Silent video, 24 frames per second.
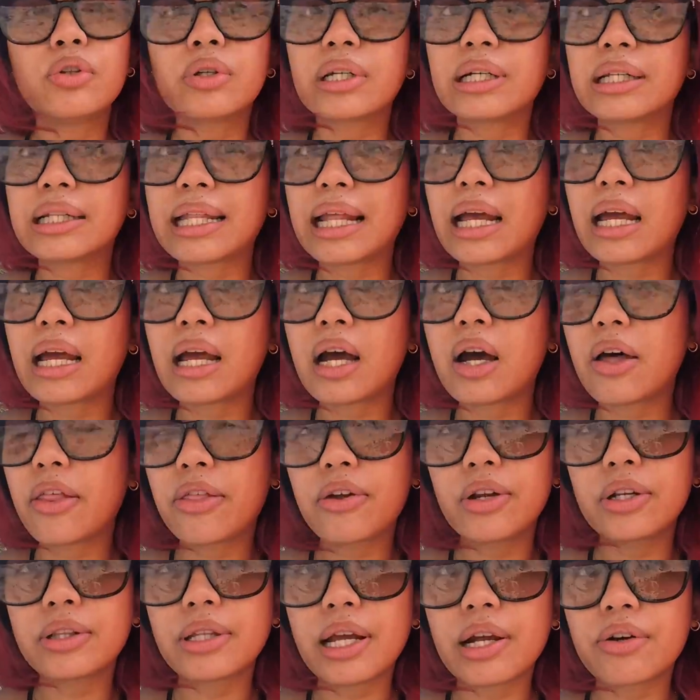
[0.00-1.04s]
look at
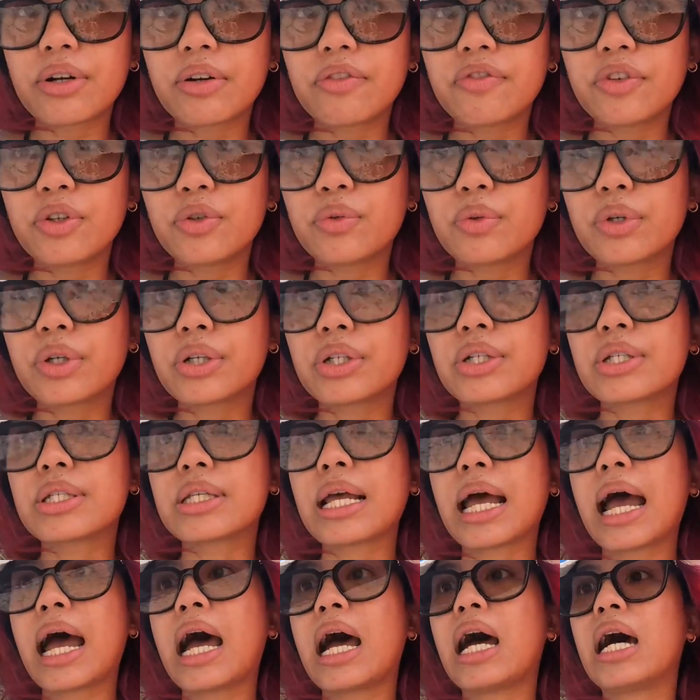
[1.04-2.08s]
other tech reviewers
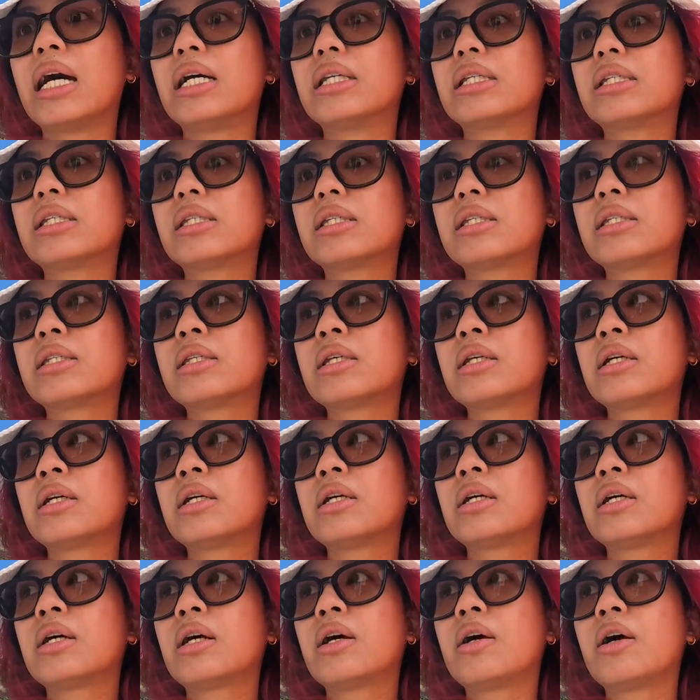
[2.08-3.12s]
as
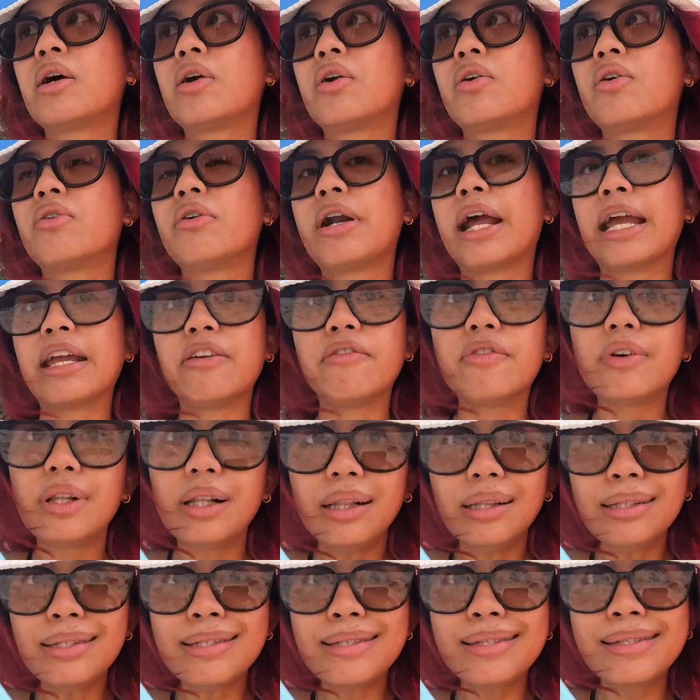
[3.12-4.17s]

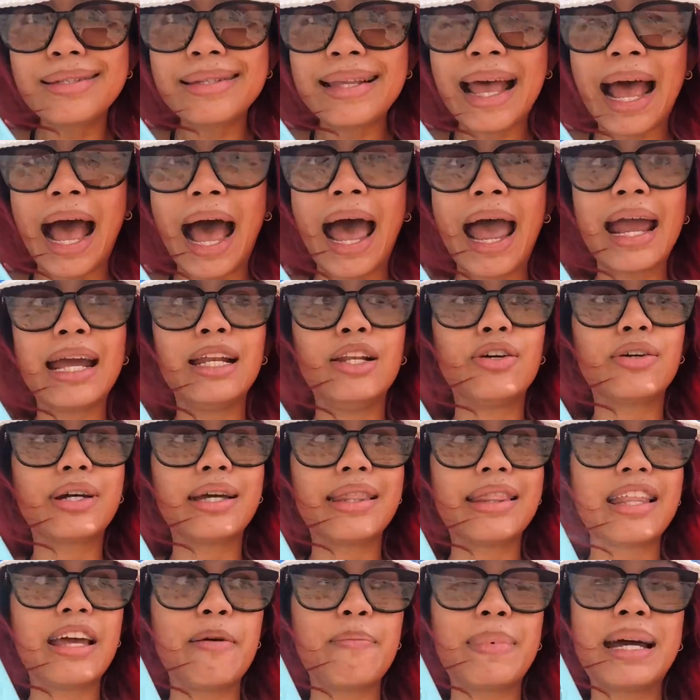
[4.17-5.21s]
rivals. I look
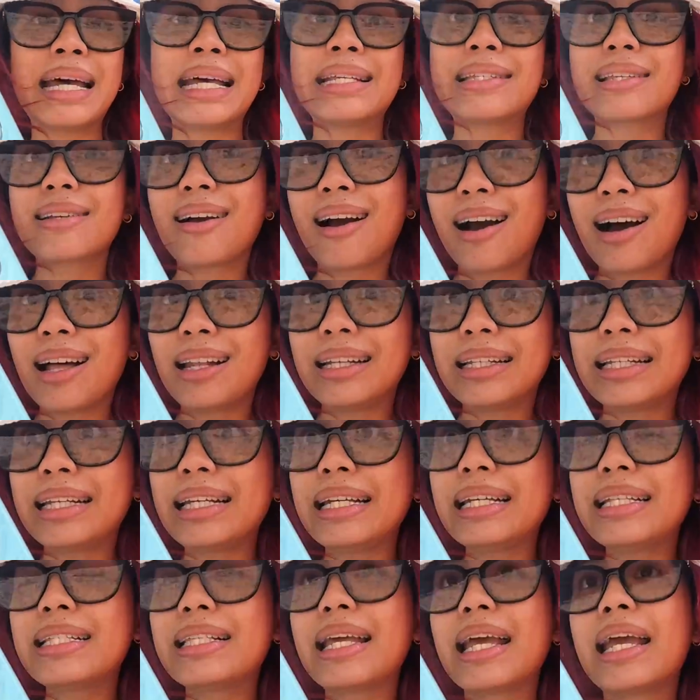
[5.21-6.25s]
at them as
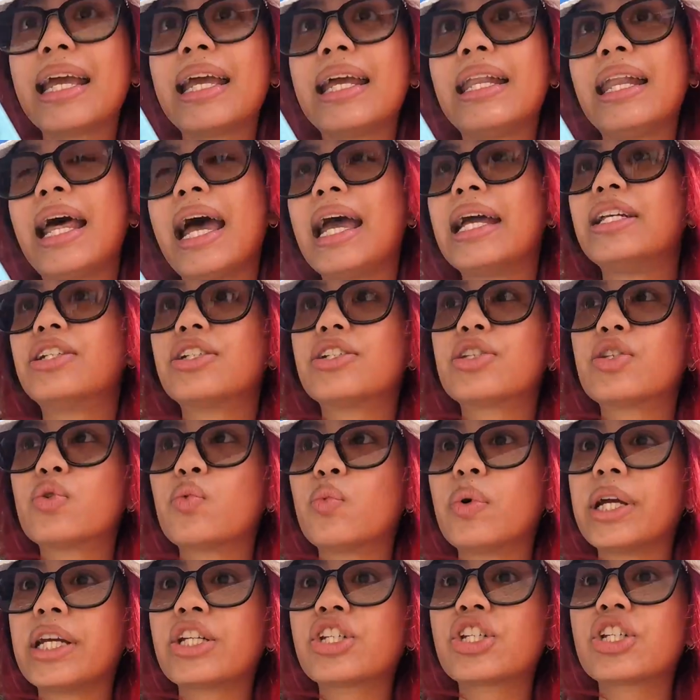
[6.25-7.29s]
colleagues, and I just
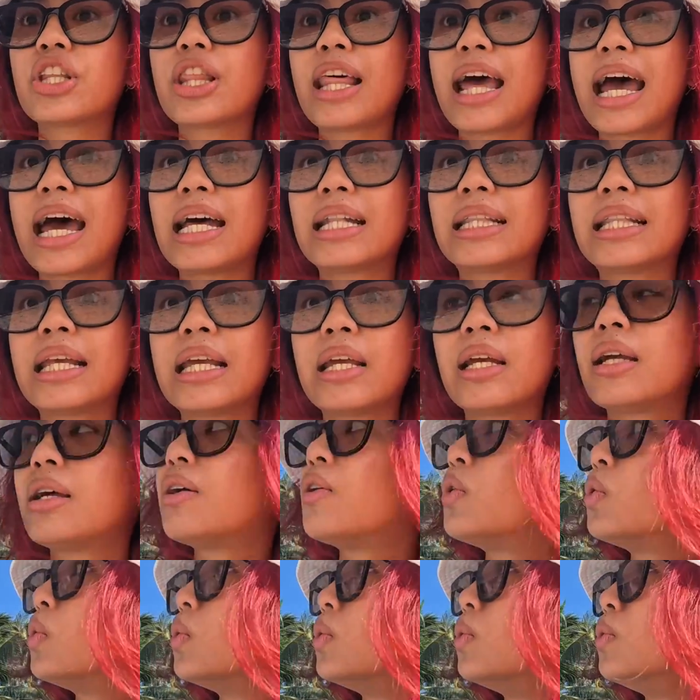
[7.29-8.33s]
wish that
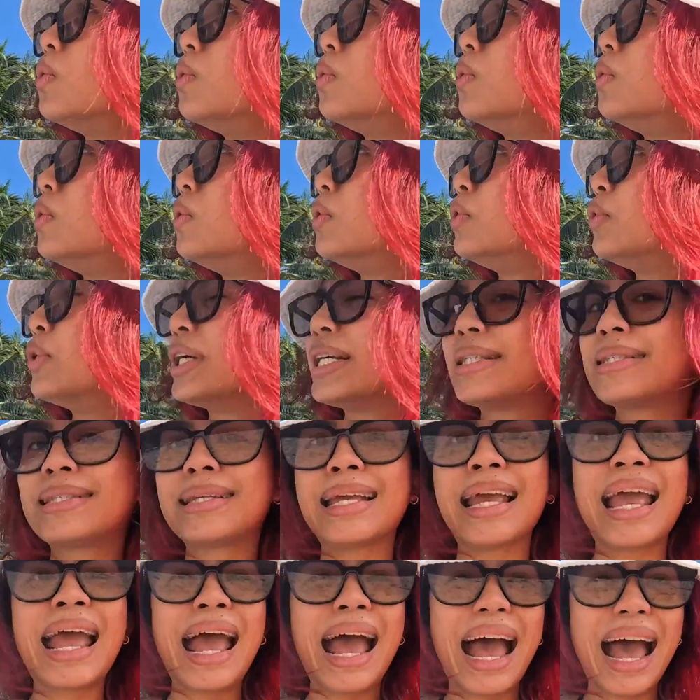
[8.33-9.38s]
noisy.
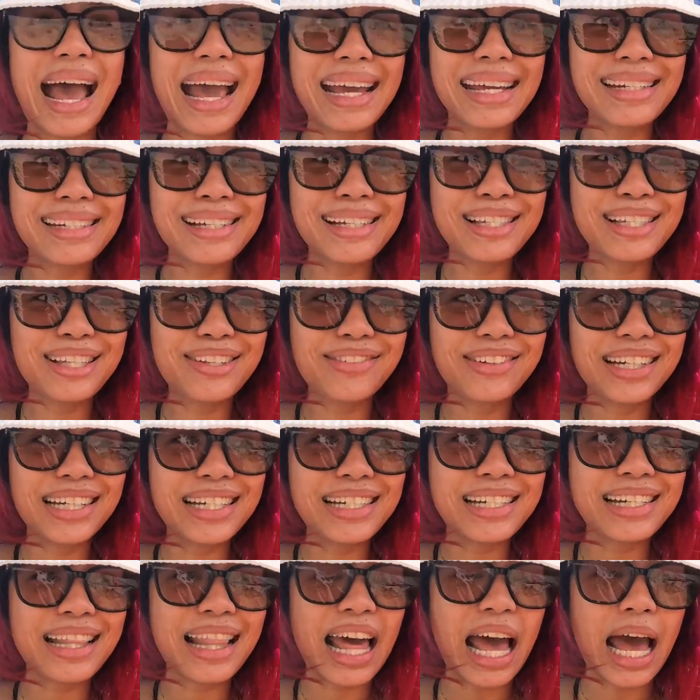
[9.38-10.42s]
I just
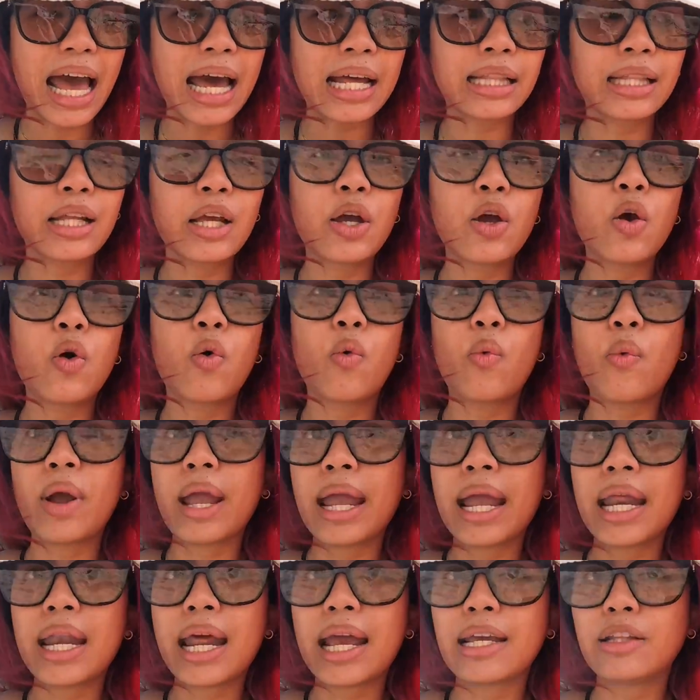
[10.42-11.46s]
wish that
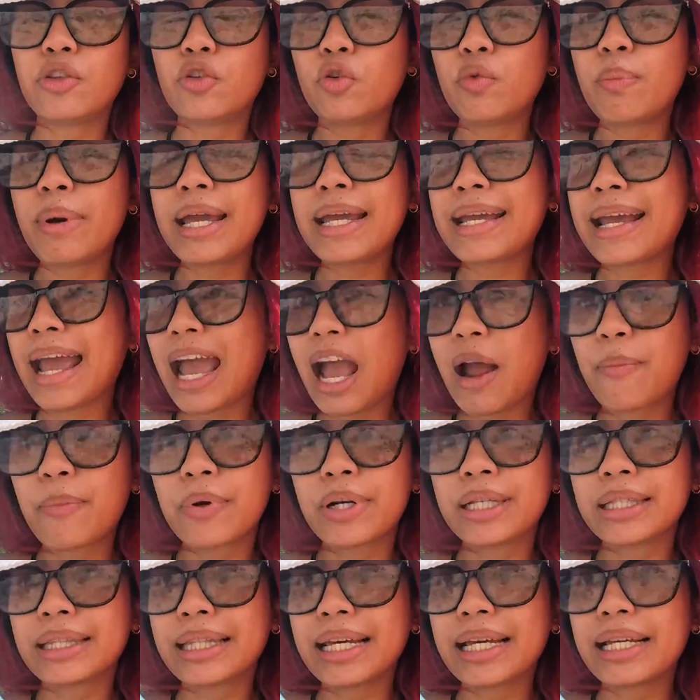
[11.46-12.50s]
when I do my
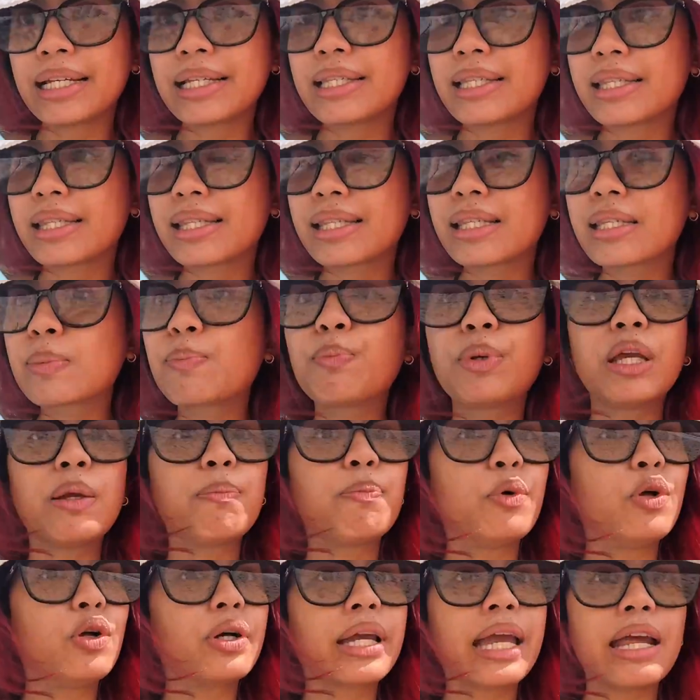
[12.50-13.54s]
camera tests,
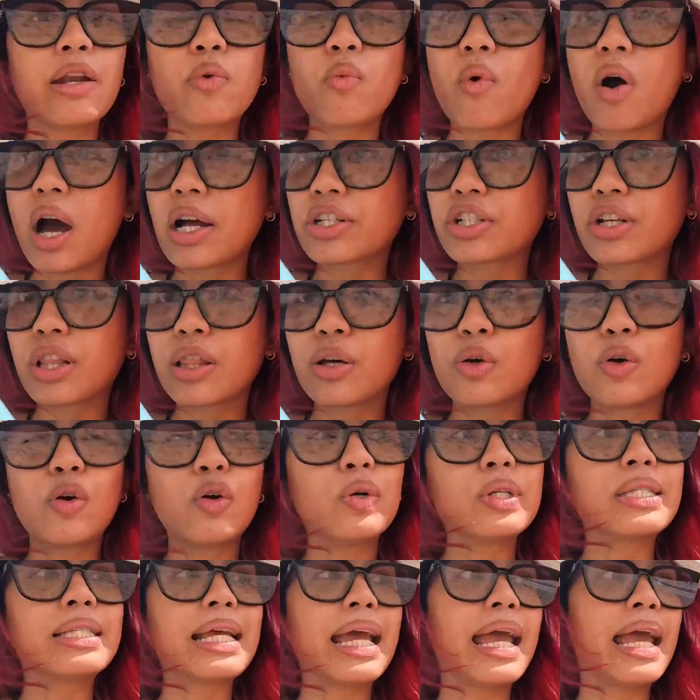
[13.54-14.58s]
people can watch
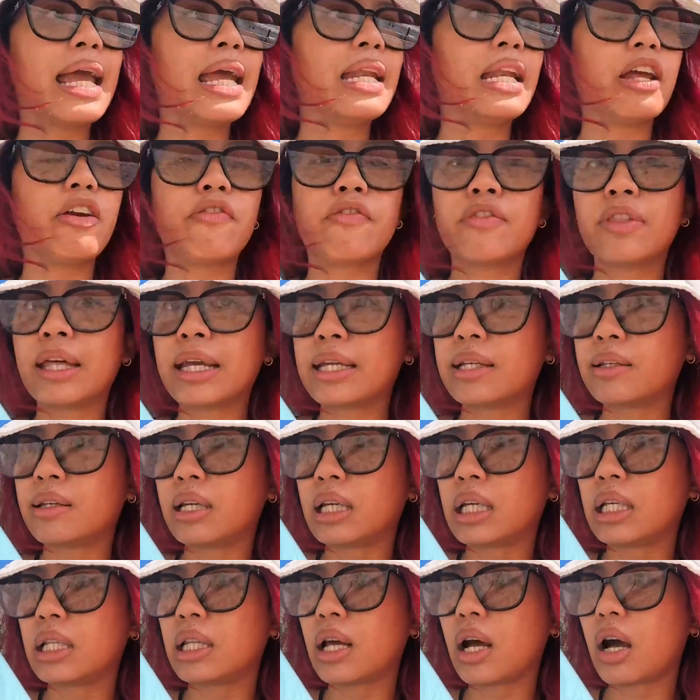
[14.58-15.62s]
those, and if they
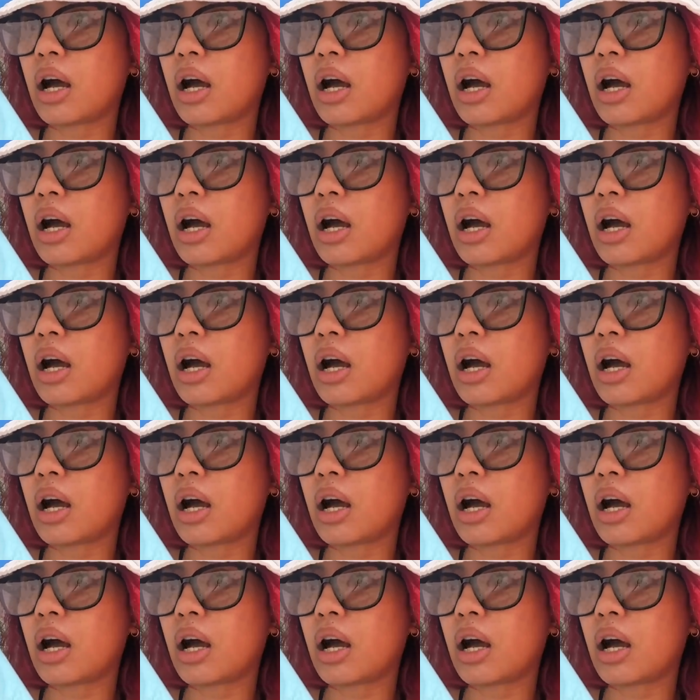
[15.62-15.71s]
need